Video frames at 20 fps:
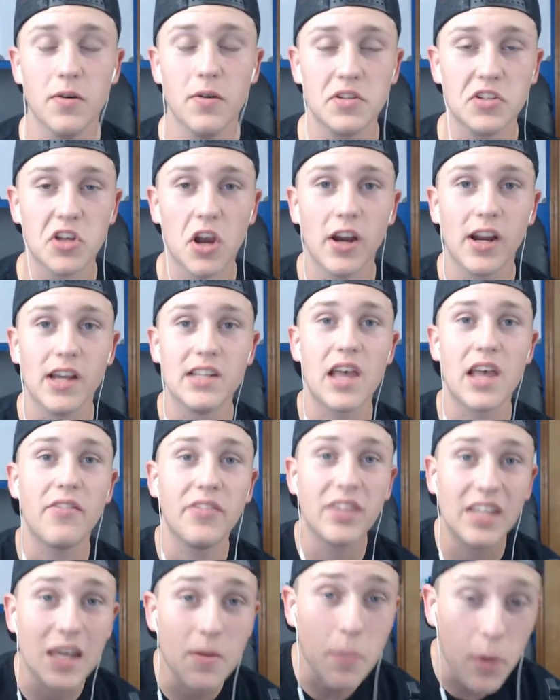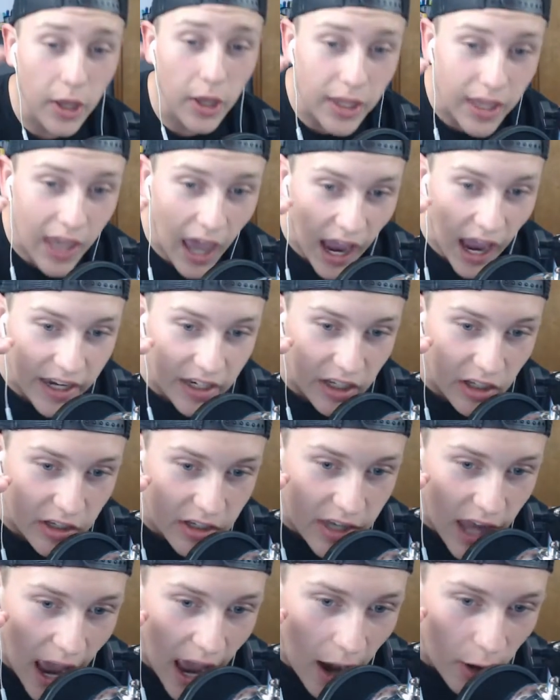And sorry, guys, I have to keep it kinda
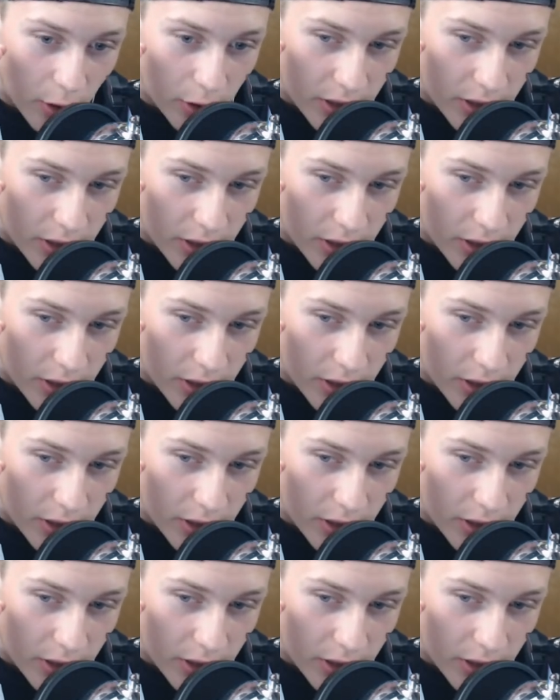down